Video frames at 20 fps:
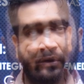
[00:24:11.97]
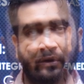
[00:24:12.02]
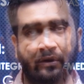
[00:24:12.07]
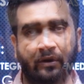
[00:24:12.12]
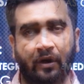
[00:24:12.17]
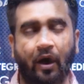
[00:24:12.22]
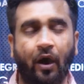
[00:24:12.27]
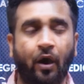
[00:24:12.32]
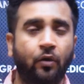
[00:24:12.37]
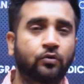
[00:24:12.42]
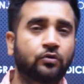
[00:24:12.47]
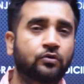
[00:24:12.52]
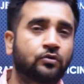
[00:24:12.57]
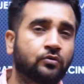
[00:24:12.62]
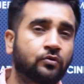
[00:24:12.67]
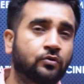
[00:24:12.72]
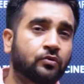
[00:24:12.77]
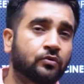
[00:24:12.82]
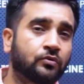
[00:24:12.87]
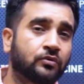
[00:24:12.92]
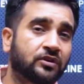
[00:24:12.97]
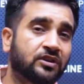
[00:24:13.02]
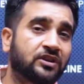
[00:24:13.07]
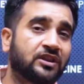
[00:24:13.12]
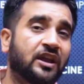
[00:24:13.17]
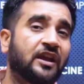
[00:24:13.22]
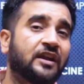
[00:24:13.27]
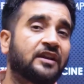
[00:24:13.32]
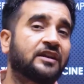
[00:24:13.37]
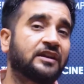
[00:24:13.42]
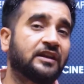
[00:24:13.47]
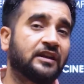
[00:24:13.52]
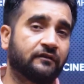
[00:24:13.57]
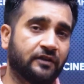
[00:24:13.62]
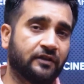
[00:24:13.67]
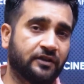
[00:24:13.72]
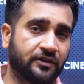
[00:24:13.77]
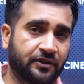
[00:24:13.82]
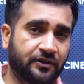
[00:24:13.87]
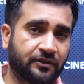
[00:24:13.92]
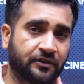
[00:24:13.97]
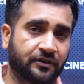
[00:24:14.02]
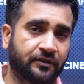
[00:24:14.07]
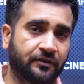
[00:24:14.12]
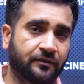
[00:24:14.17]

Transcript: How do they deal with it?